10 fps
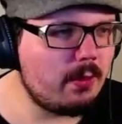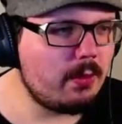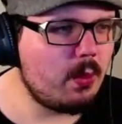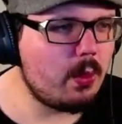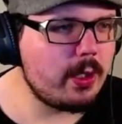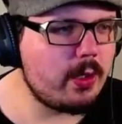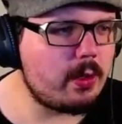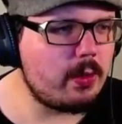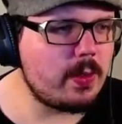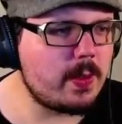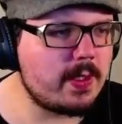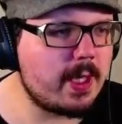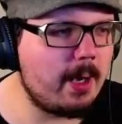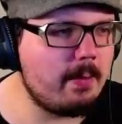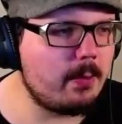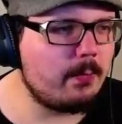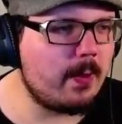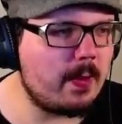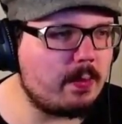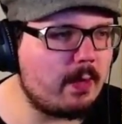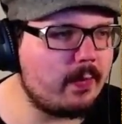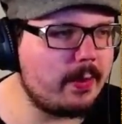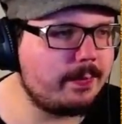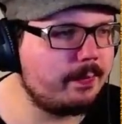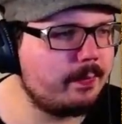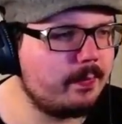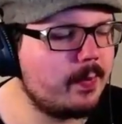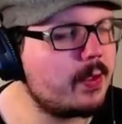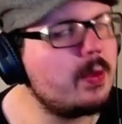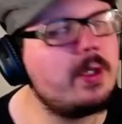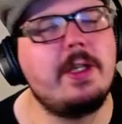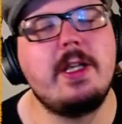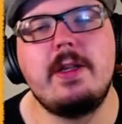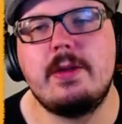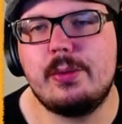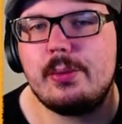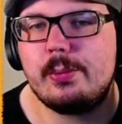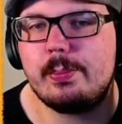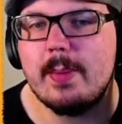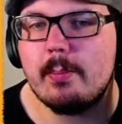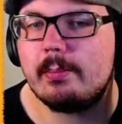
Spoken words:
Audio clues in this game are very prevalent, so you can hear the little bip.